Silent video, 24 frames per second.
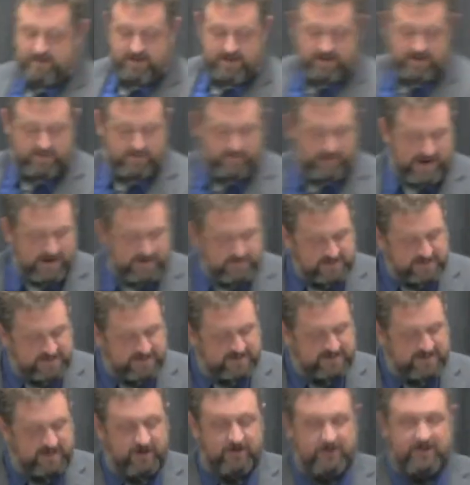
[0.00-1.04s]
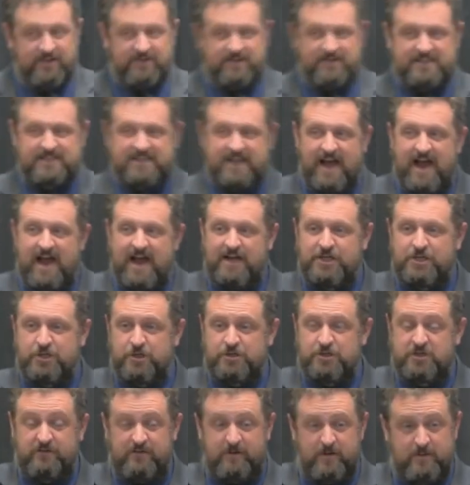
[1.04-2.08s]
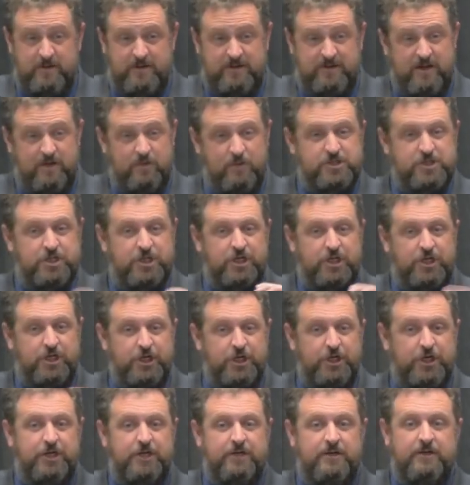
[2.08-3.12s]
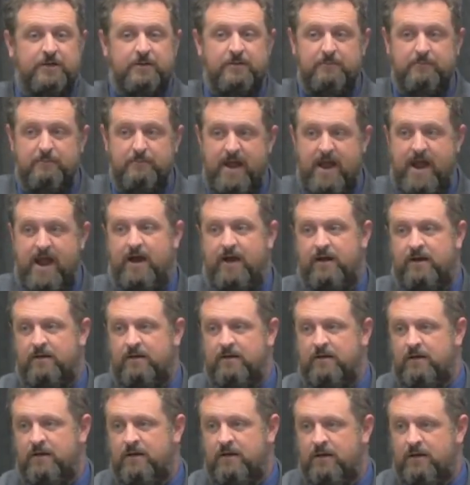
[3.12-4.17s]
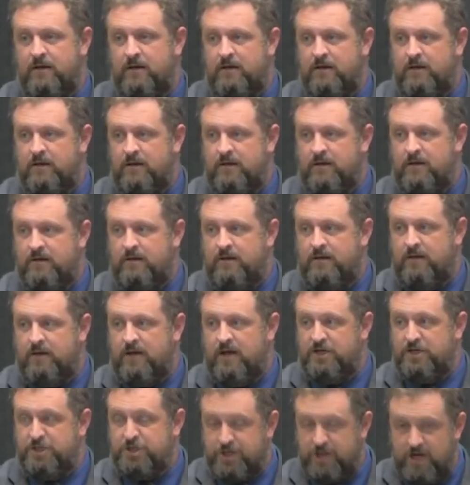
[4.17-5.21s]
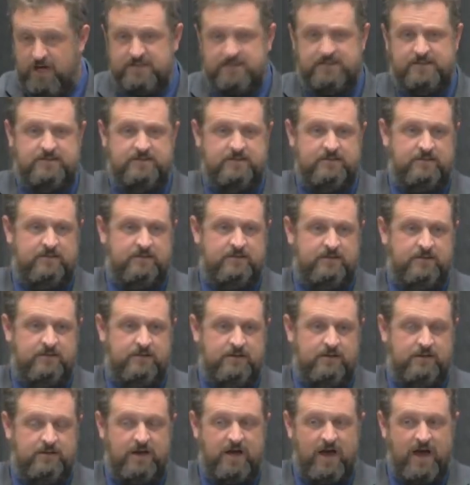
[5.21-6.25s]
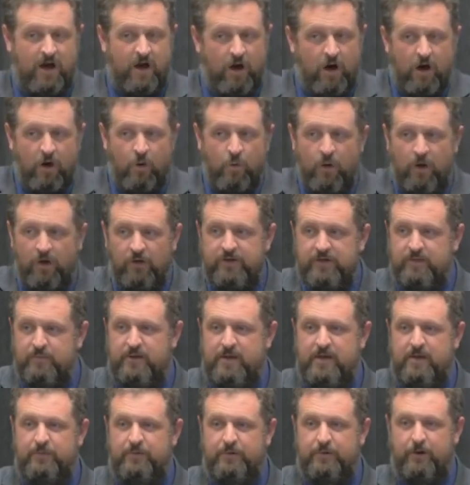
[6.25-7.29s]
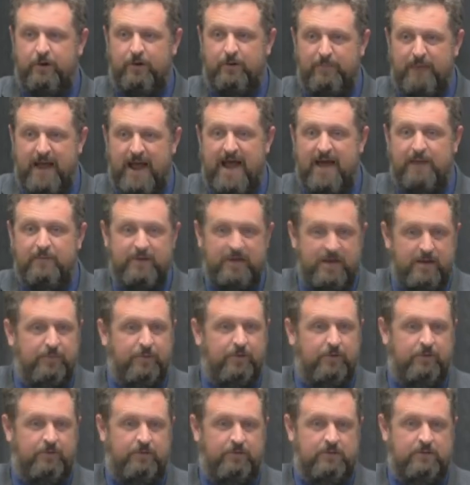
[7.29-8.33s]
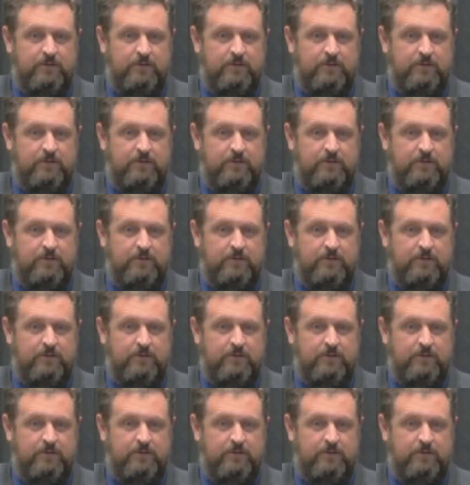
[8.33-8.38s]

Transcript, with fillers: And the Bible says here that this guy, Joseph of Arimathea, was a good man and just. Not all wealthy people are bad people.